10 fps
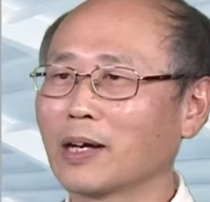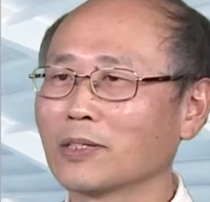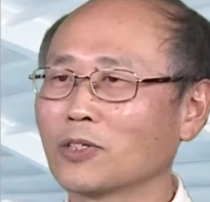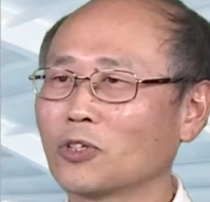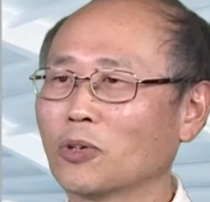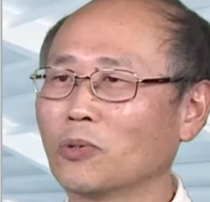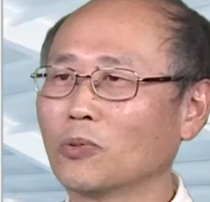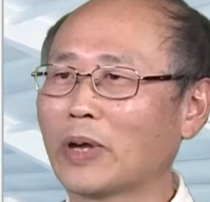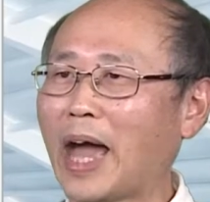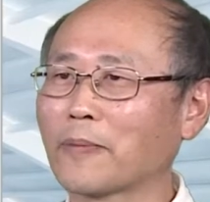so
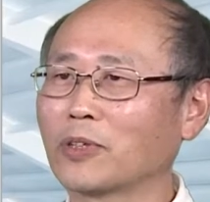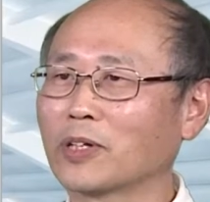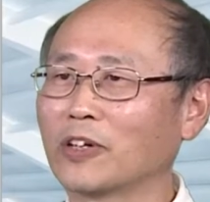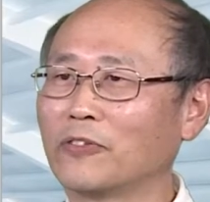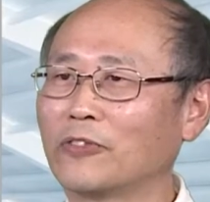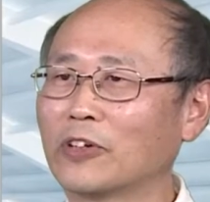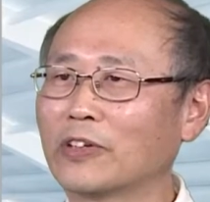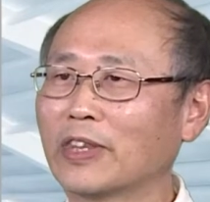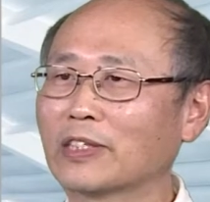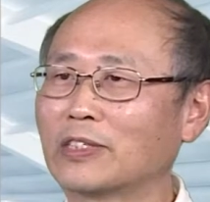we have to
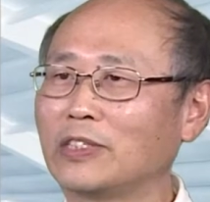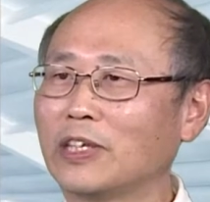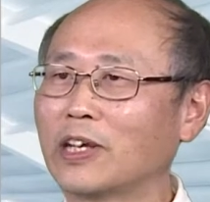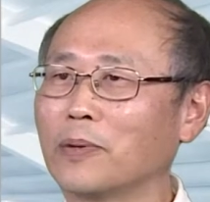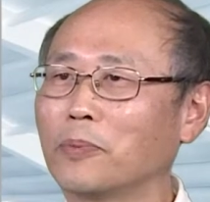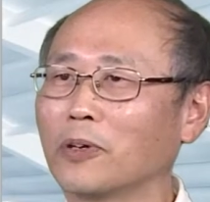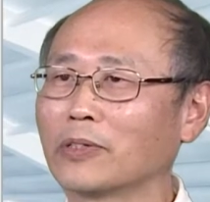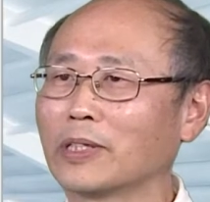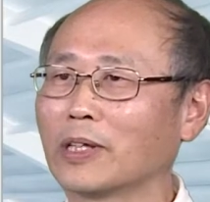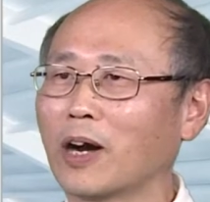convert this Z
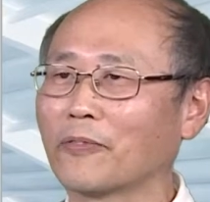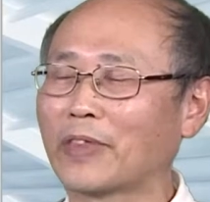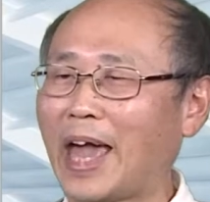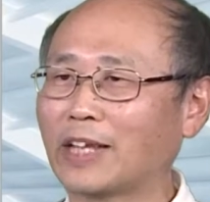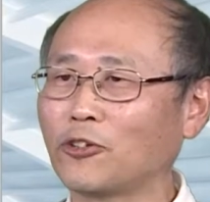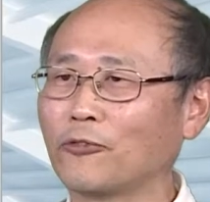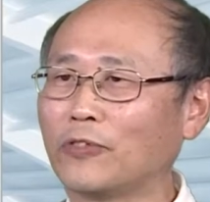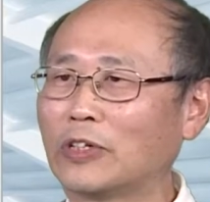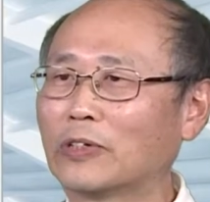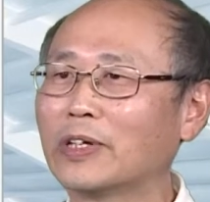component of the H
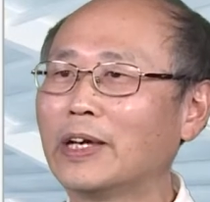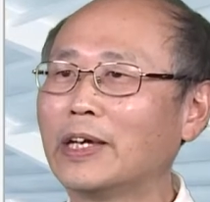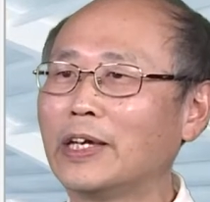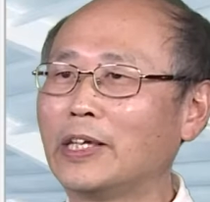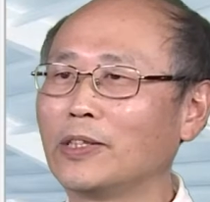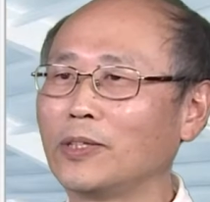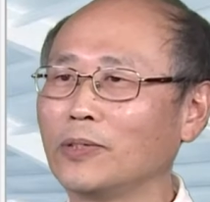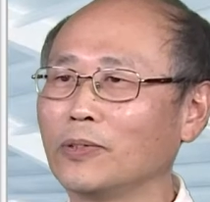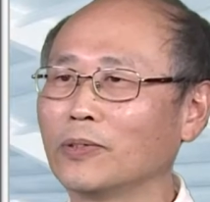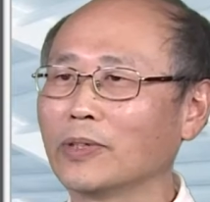field
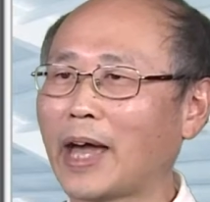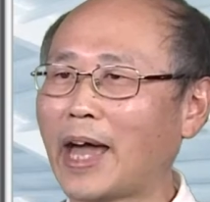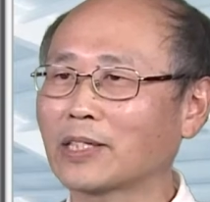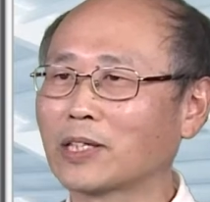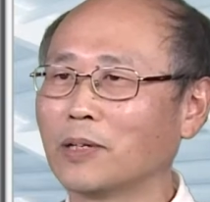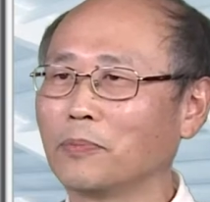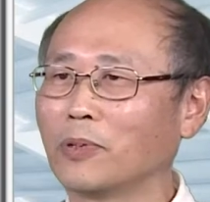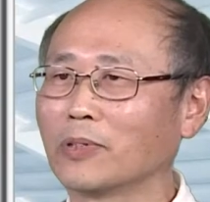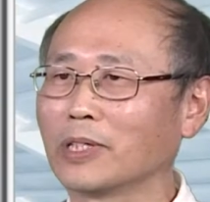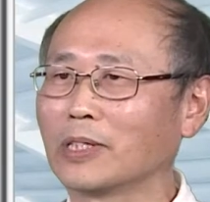into S
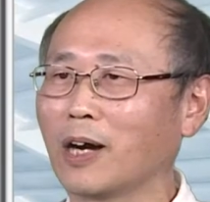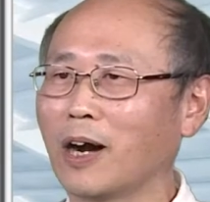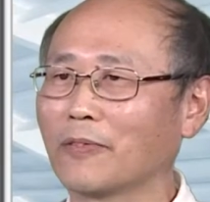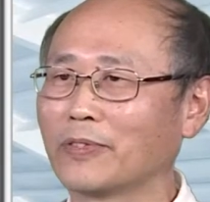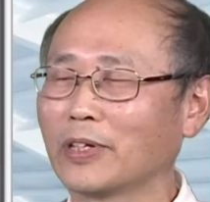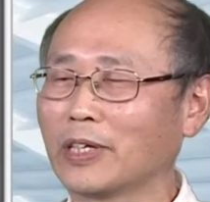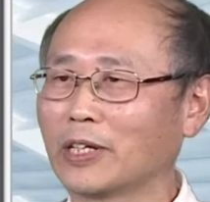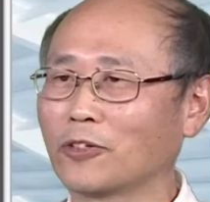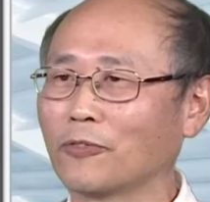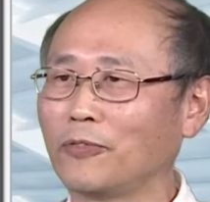component of the
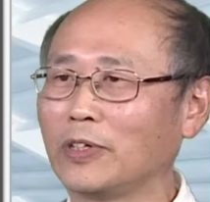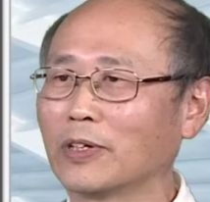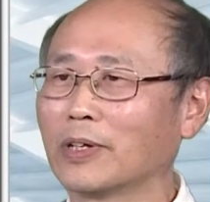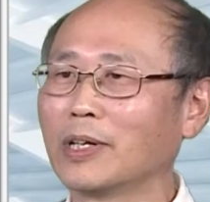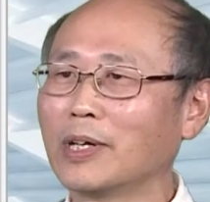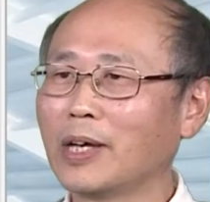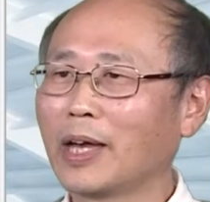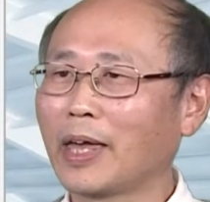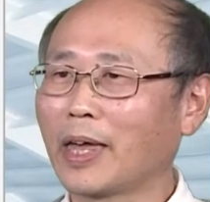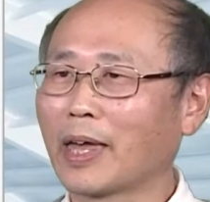electric field.
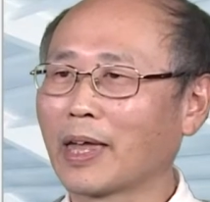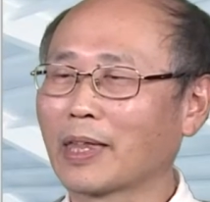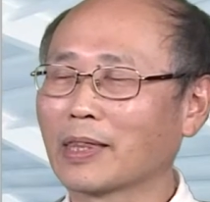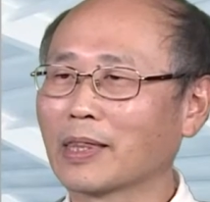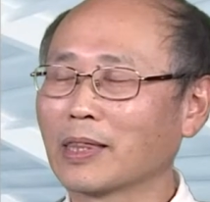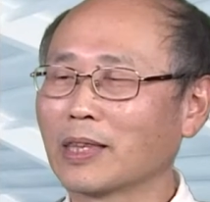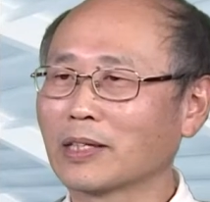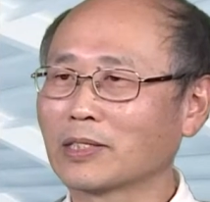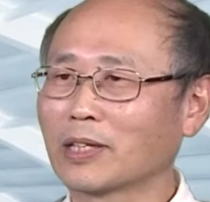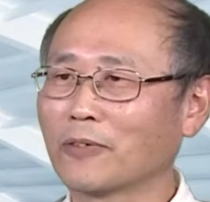And
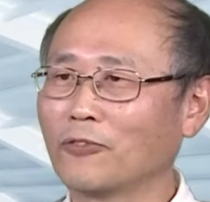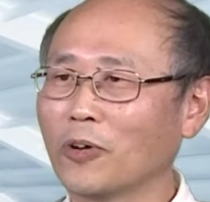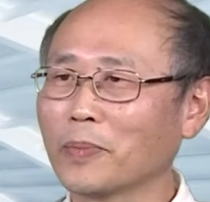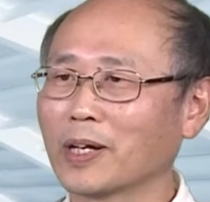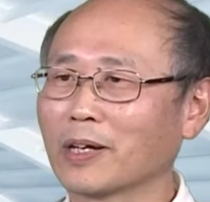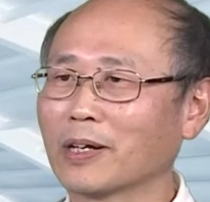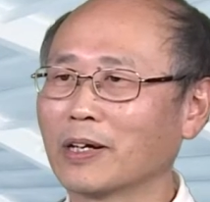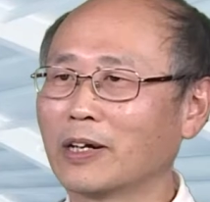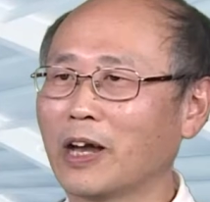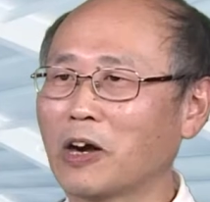this formula
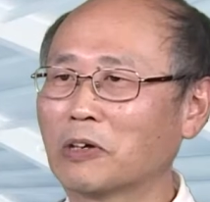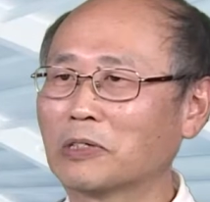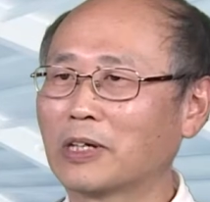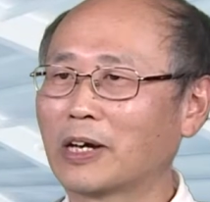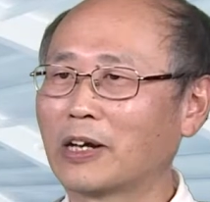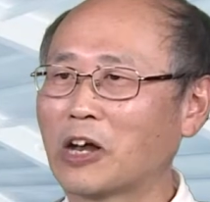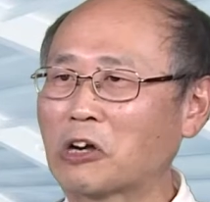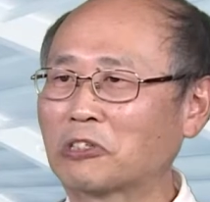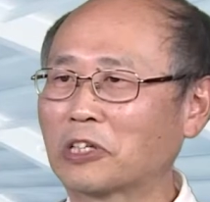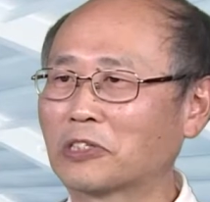
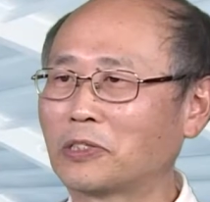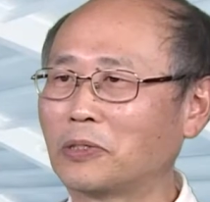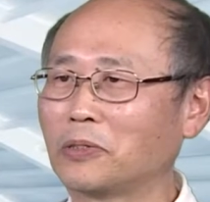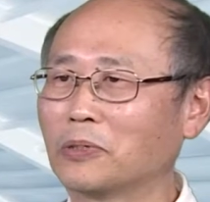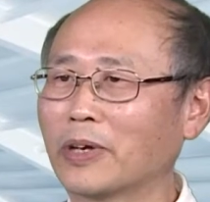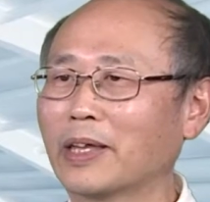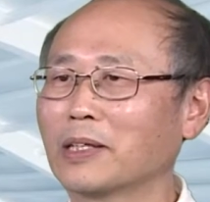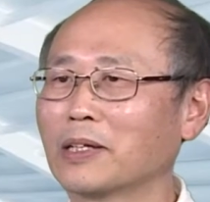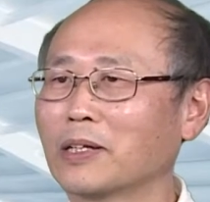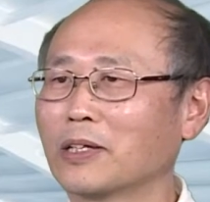allows us to do it.
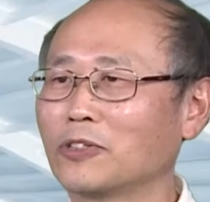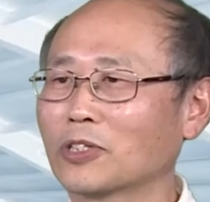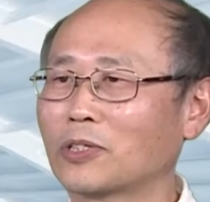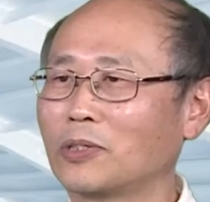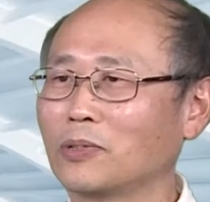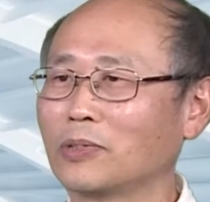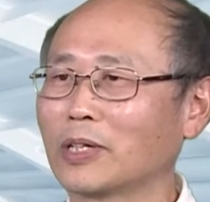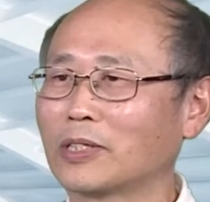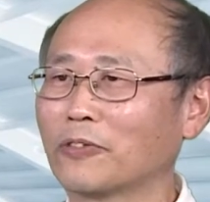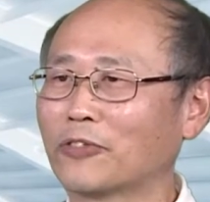You just do
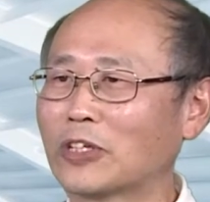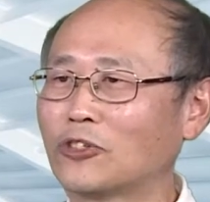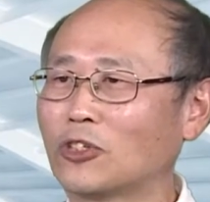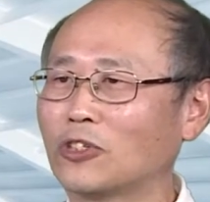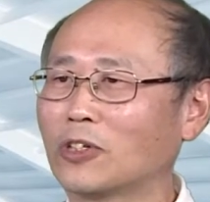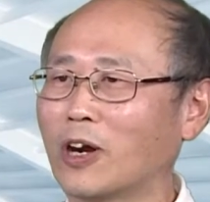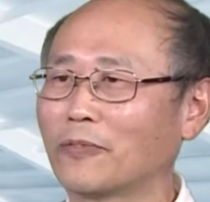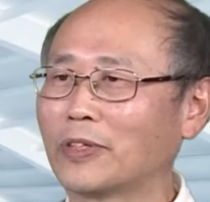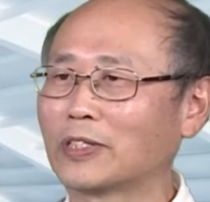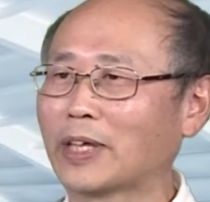the differentiation
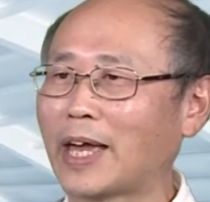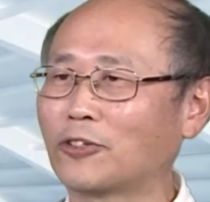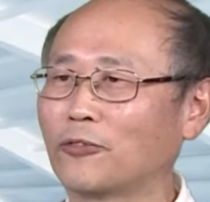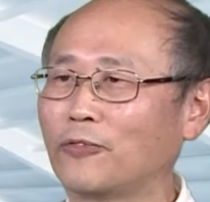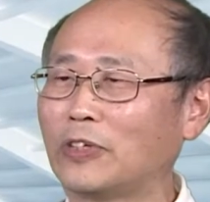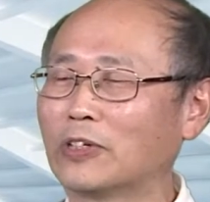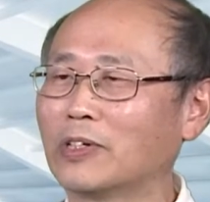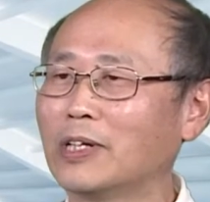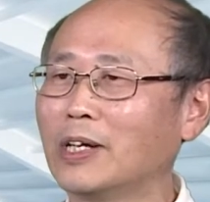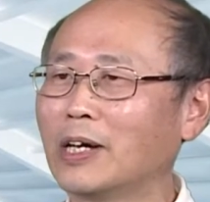of this H
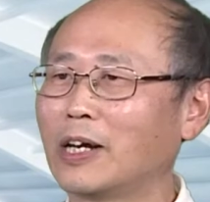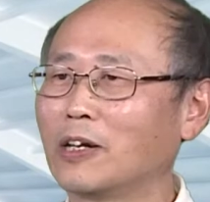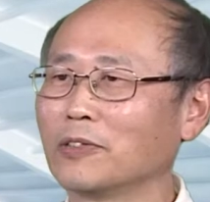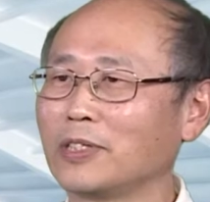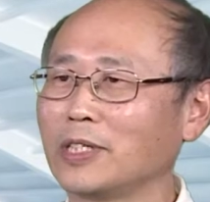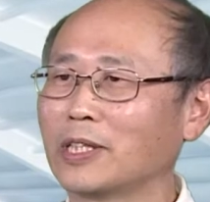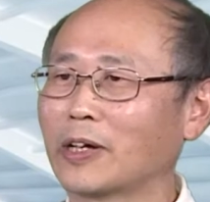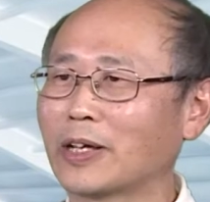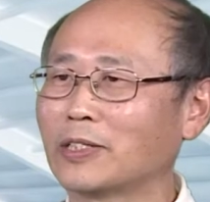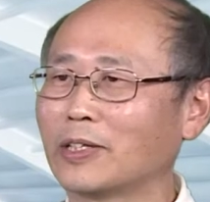field along Z
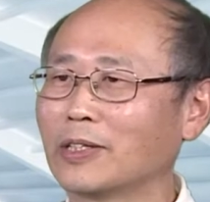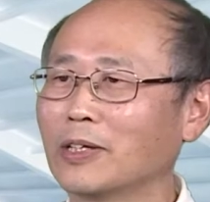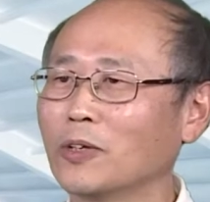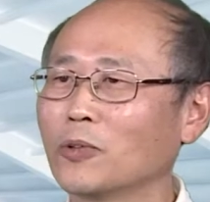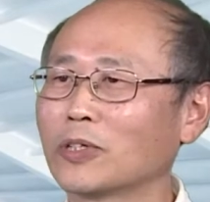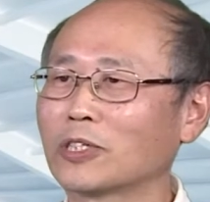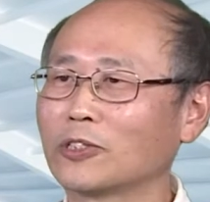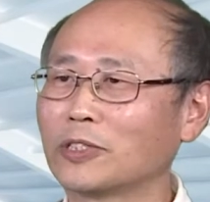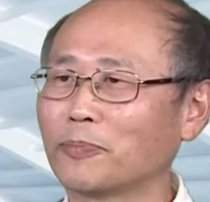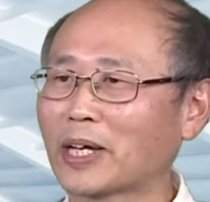direction with
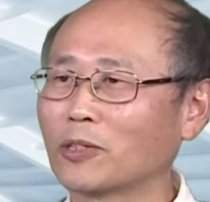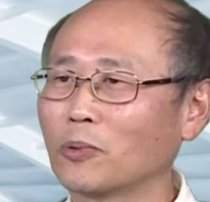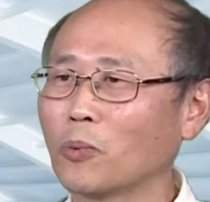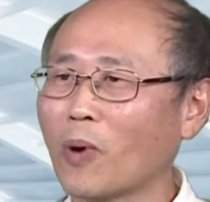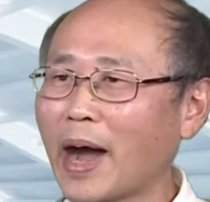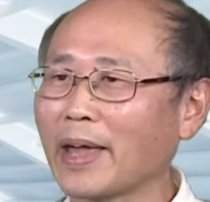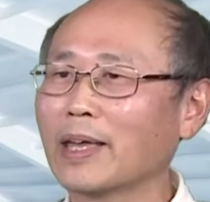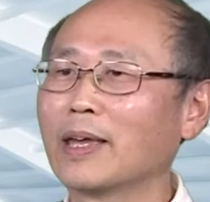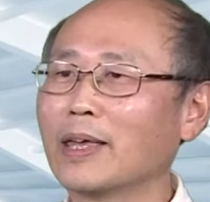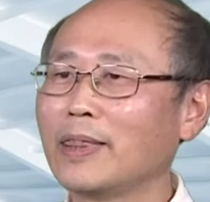respect to
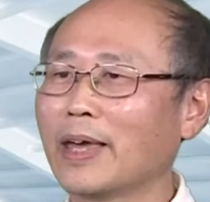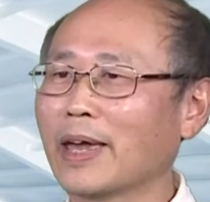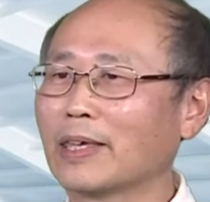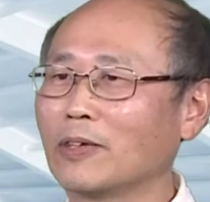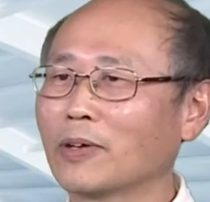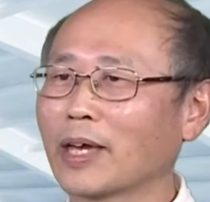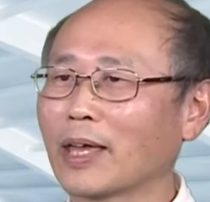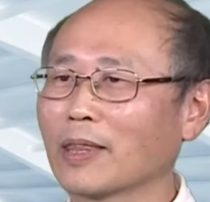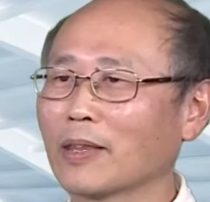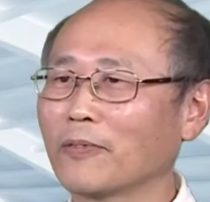Y, then you
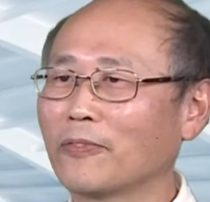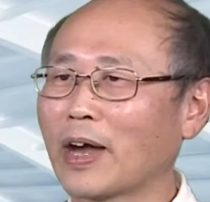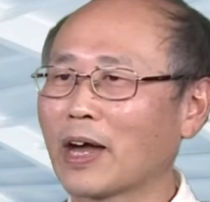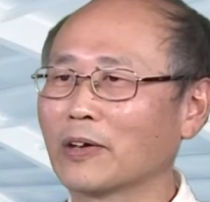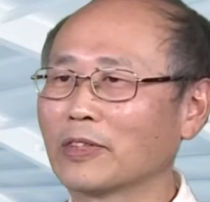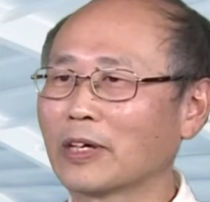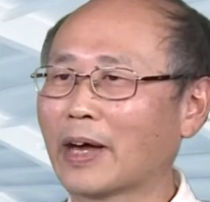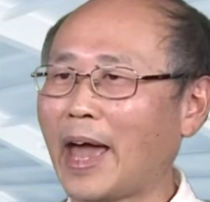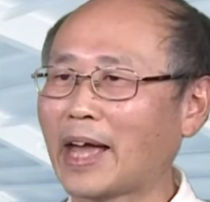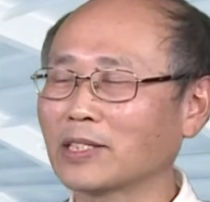can find out
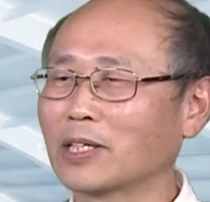the X